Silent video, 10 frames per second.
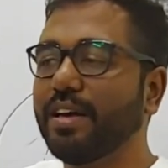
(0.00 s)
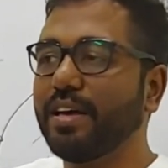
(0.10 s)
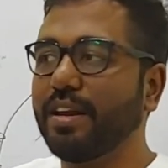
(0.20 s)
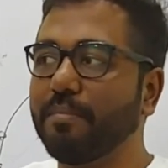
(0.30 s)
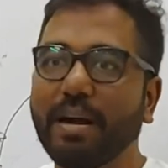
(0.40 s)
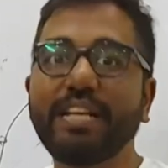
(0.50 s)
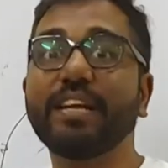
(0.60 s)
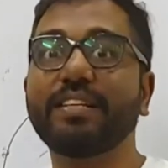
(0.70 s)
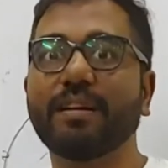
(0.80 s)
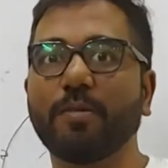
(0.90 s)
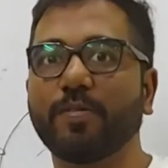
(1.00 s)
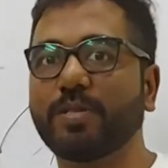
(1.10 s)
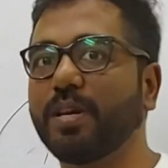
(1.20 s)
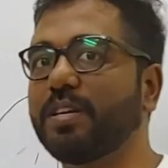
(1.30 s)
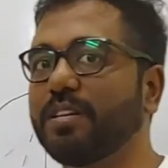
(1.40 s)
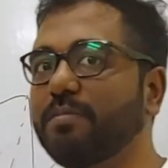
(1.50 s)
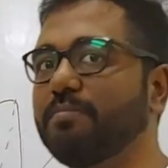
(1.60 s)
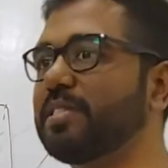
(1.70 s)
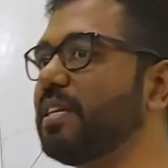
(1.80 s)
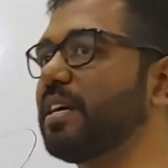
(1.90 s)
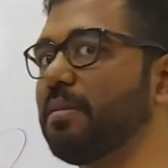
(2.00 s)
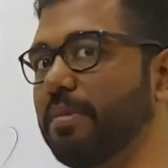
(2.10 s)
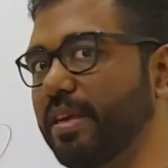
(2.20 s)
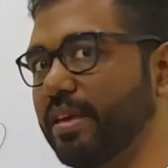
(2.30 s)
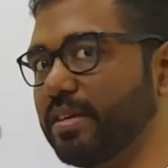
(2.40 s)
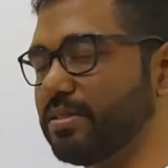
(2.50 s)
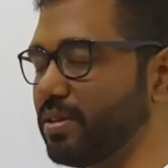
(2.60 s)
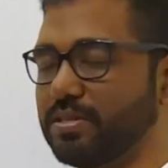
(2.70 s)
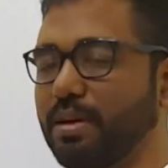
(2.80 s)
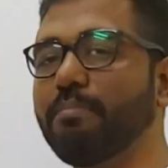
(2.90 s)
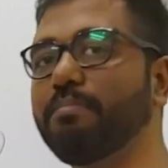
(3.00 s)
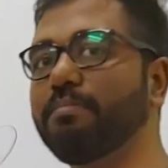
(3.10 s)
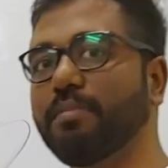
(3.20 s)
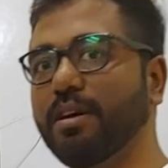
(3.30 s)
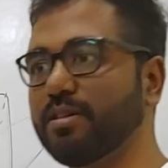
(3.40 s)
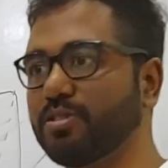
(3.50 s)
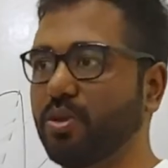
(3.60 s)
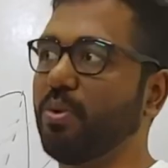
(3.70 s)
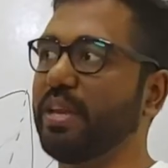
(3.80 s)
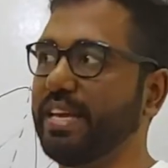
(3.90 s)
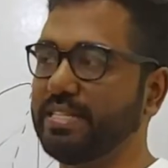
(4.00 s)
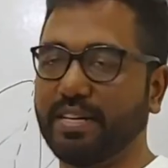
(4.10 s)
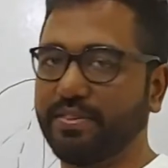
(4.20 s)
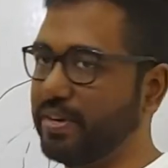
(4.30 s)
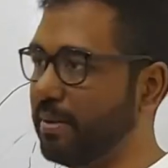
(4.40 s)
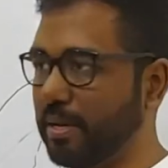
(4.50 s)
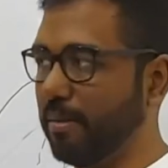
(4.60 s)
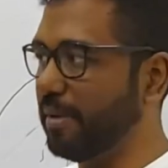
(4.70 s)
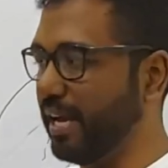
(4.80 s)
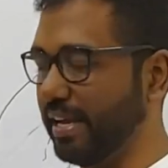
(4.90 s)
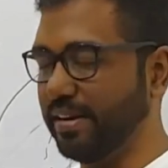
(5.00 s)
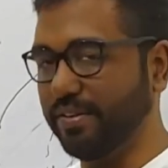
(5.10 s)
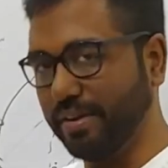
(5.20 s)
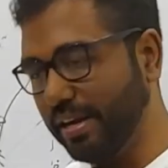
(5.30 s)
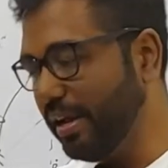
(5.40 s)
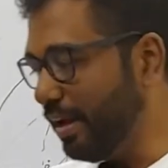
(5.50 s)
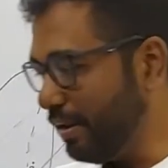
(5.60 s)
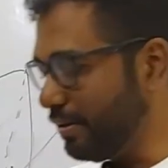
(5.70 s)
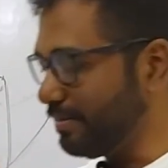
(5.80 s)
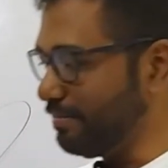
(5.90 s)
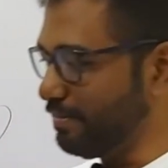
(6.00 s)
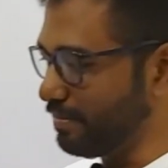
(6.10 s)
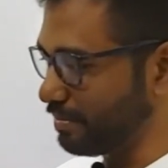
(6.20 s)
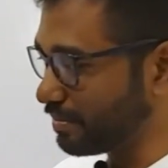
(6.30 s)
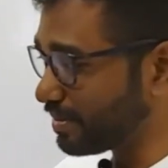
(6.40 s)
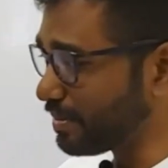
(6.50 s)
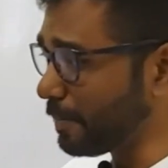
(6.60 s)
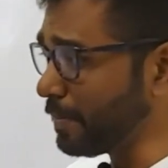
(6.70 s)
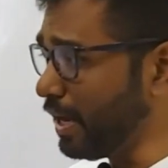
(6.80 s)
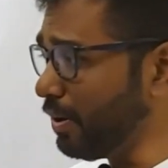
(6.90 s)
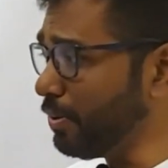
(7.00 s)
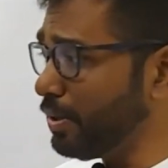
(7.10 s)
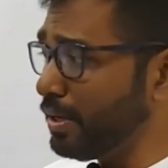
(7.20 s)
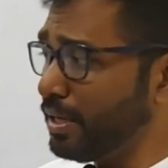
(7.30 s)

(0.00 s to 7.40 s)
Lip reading: reminded them of certain mystical beings or some stories and drama behind it, right? Now